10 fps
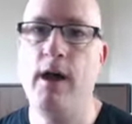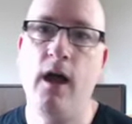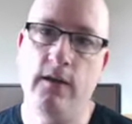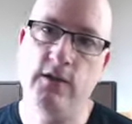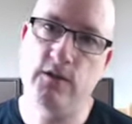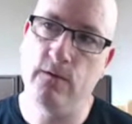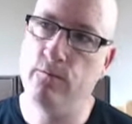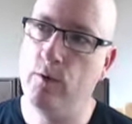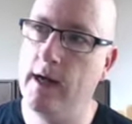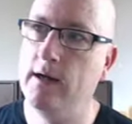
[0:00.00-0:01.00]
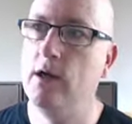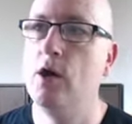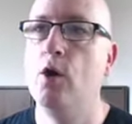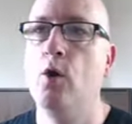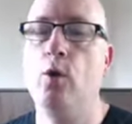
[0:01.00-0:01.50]
other software
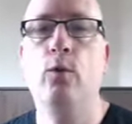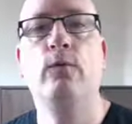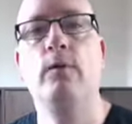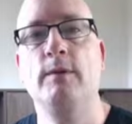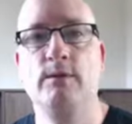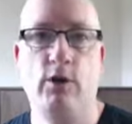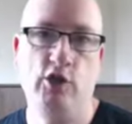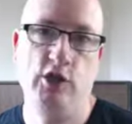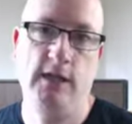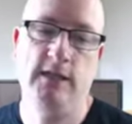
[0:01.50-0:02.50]
or from a spreadsheet.